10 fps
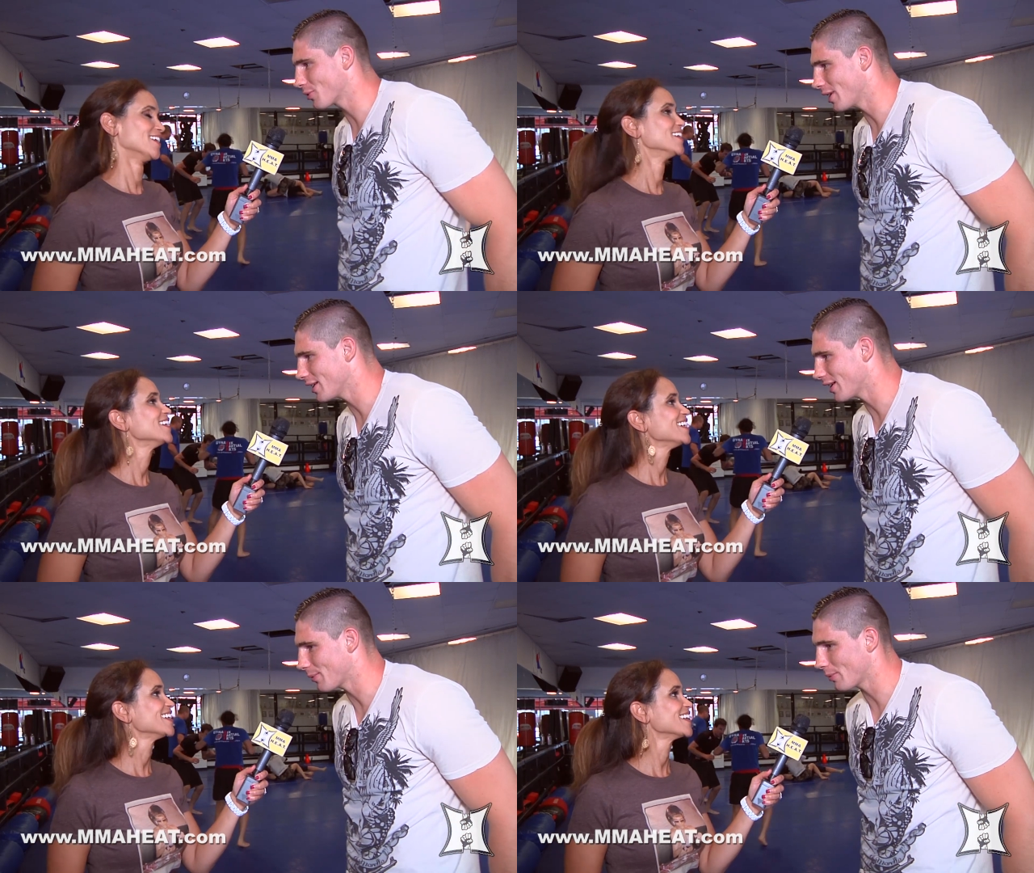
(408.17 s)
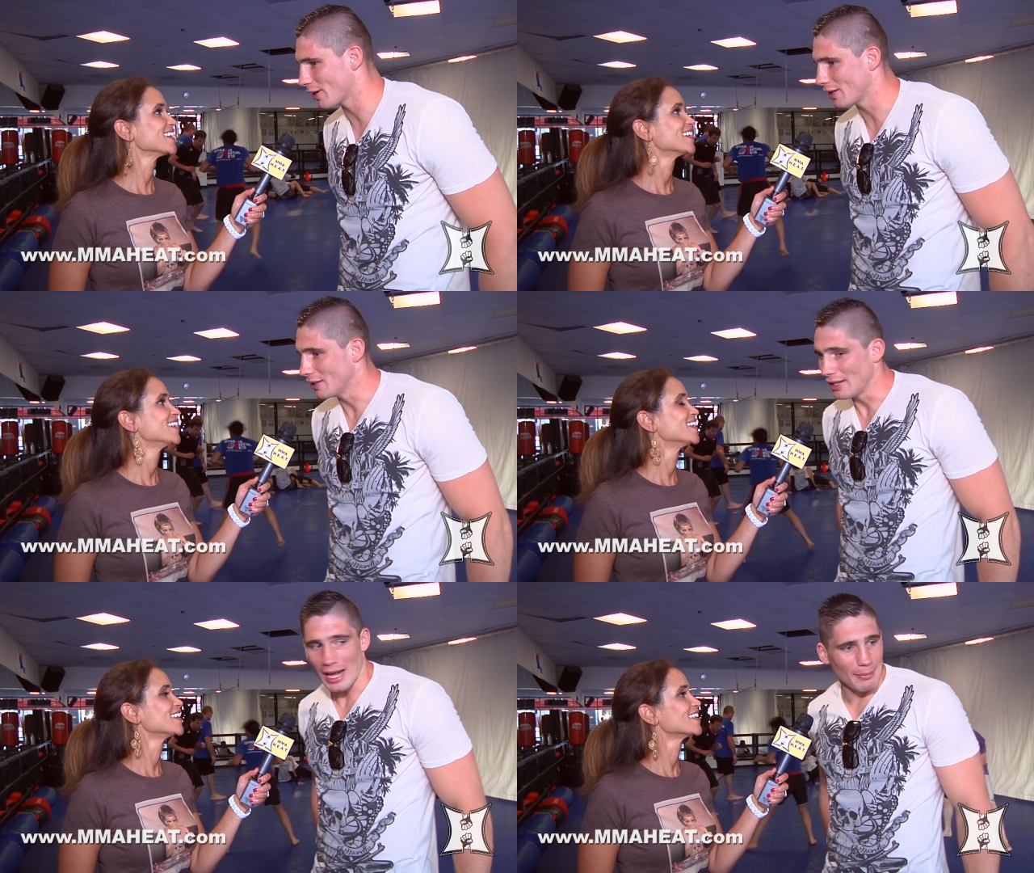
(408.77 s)
Speaker 1: great. I'm, uh,
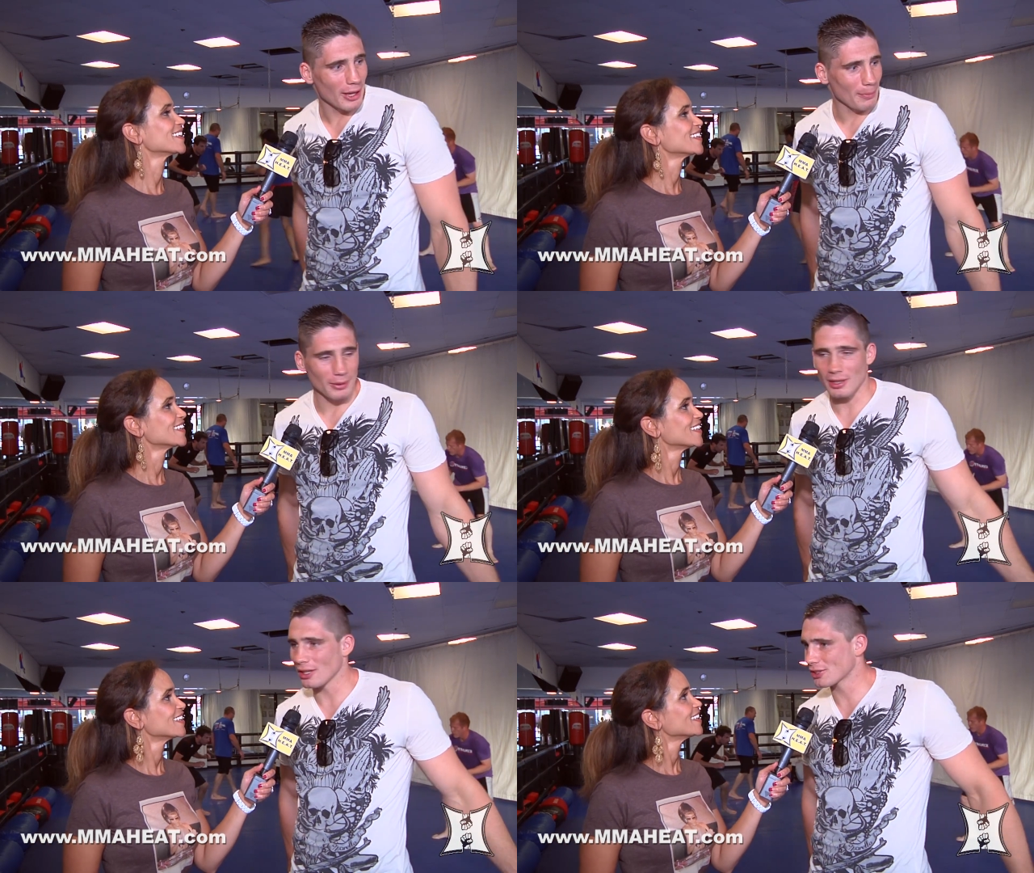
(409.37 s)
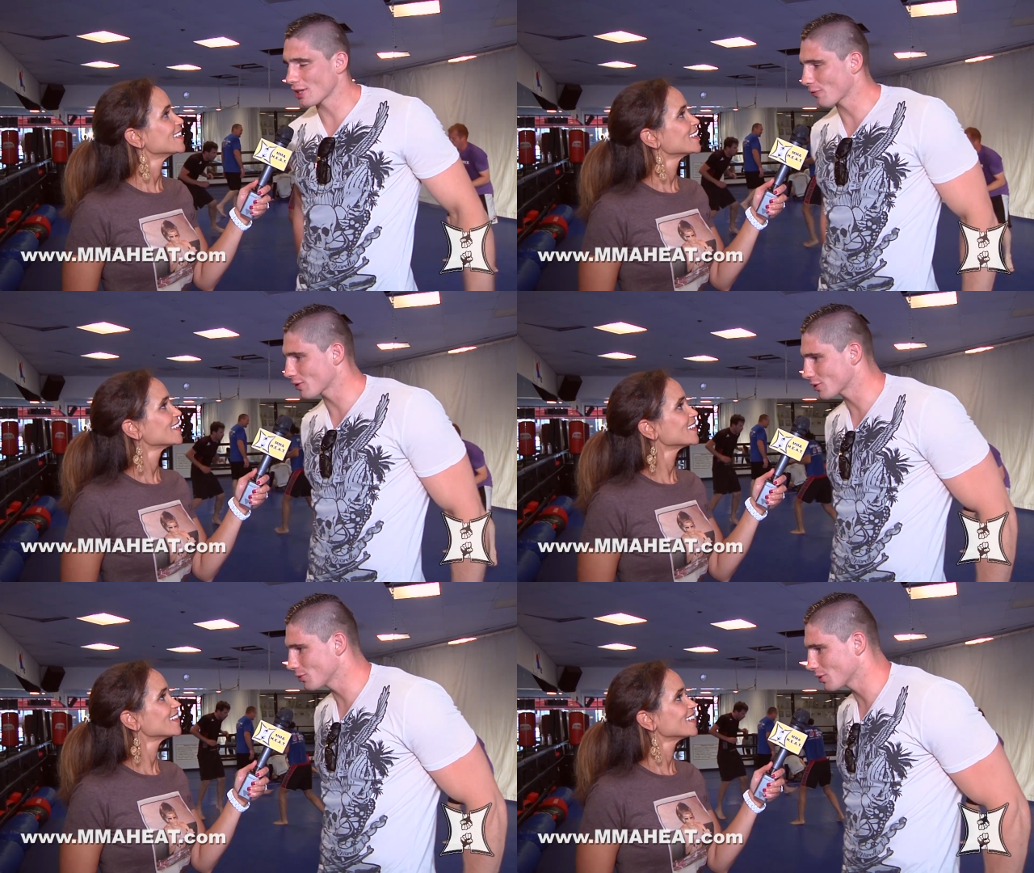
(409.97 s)
I'm happy. Uh, Stefan
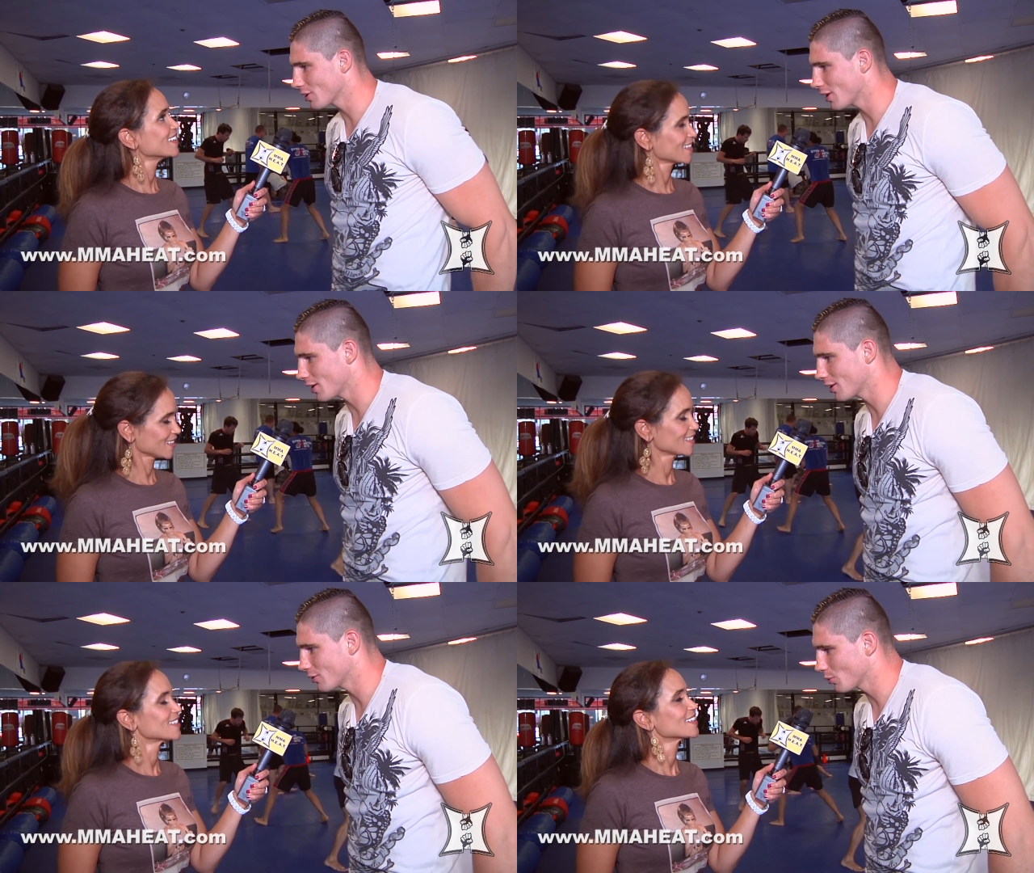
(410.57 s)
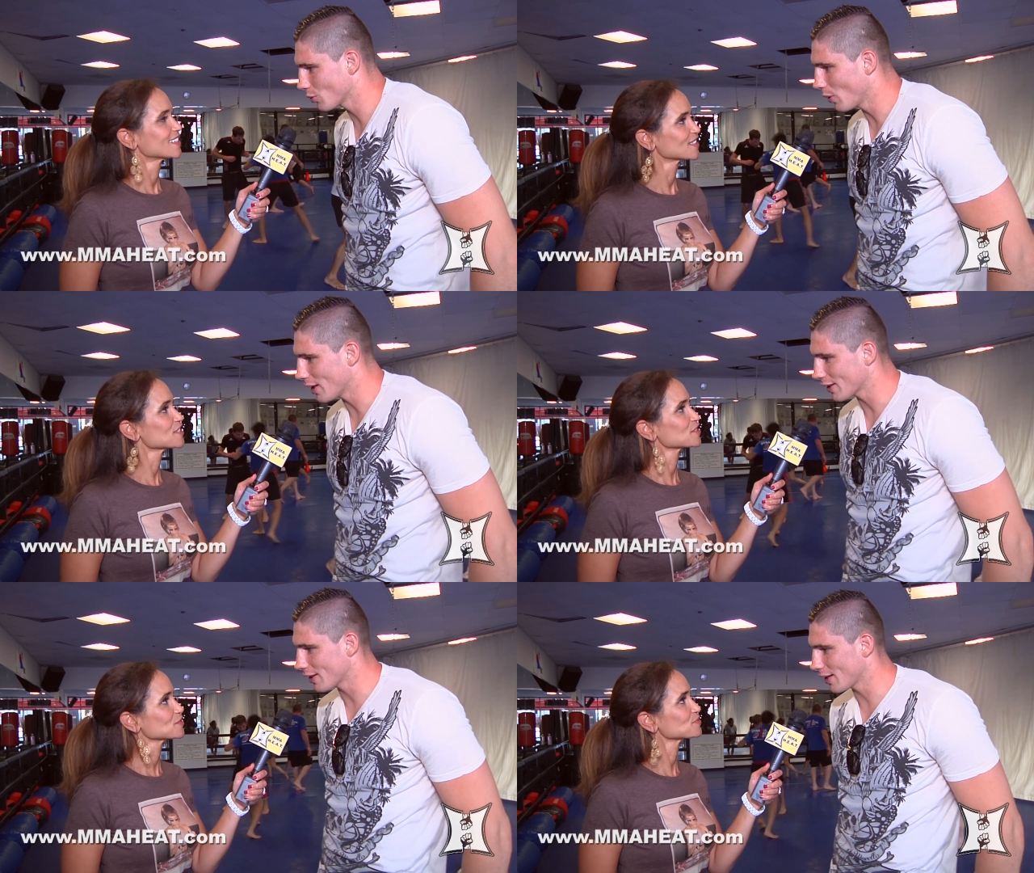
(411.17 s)
is doing, uh, doing
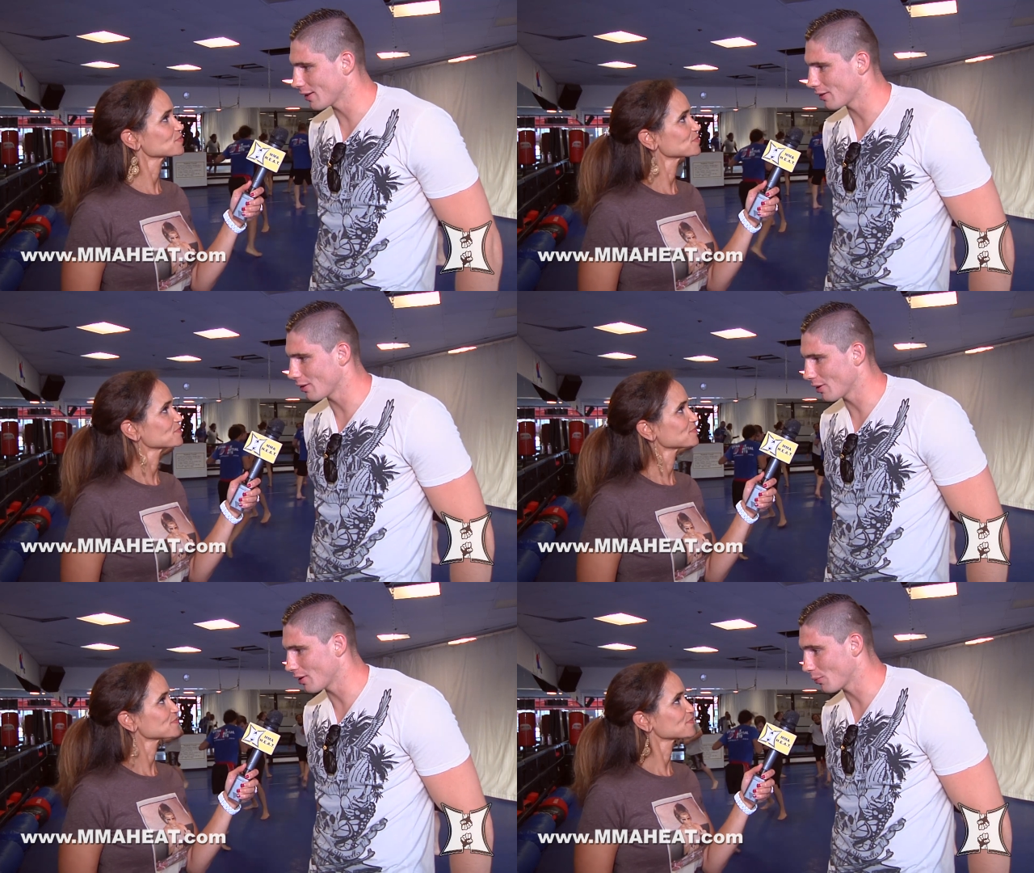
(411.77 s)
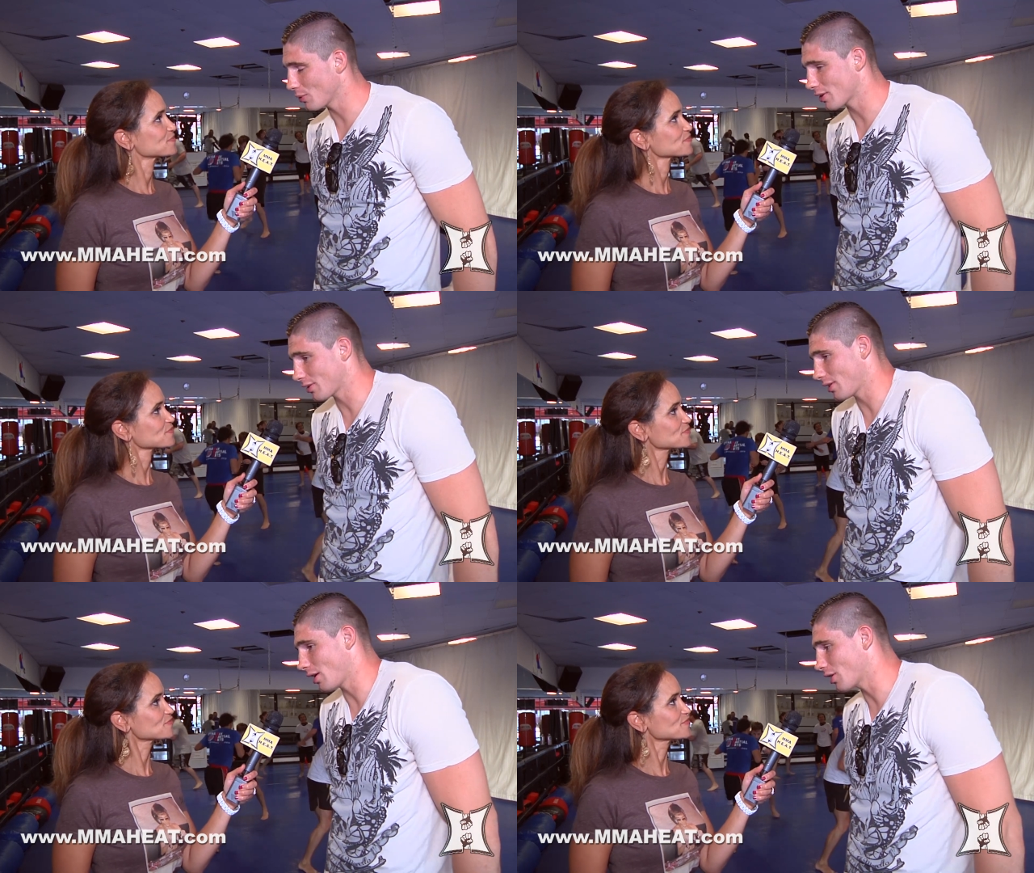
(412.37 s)
well again uh, with
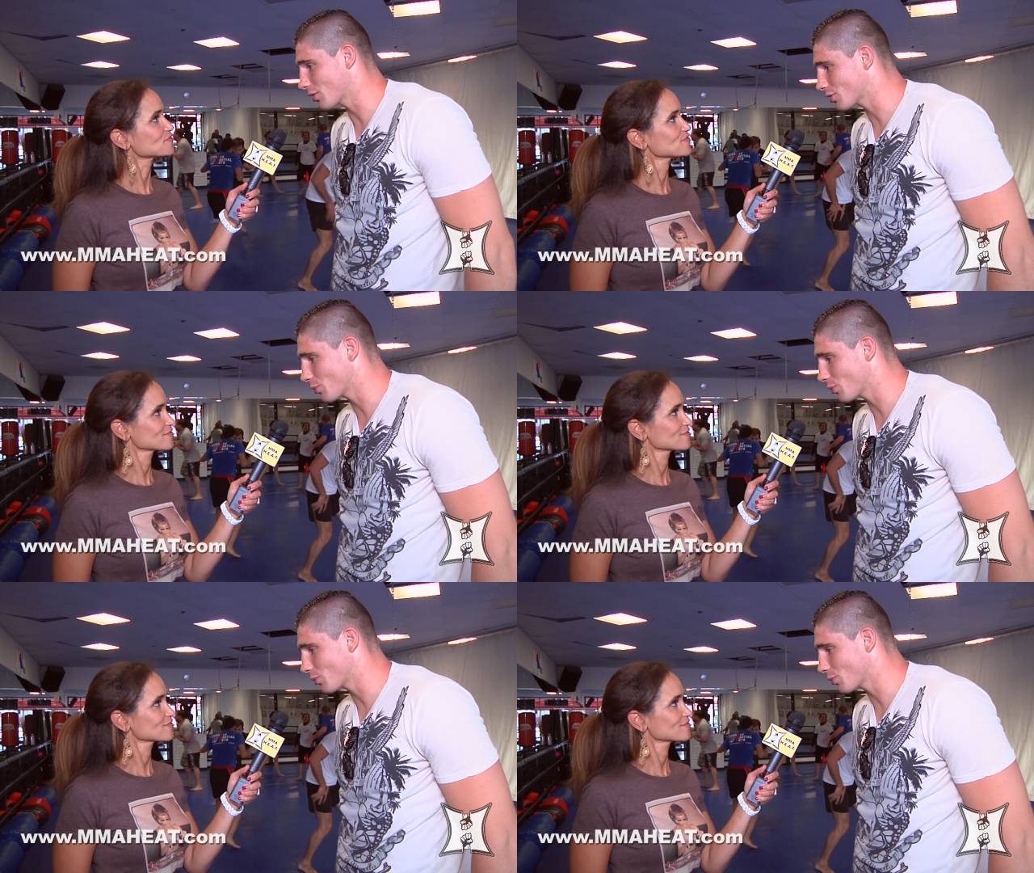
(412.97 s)
on his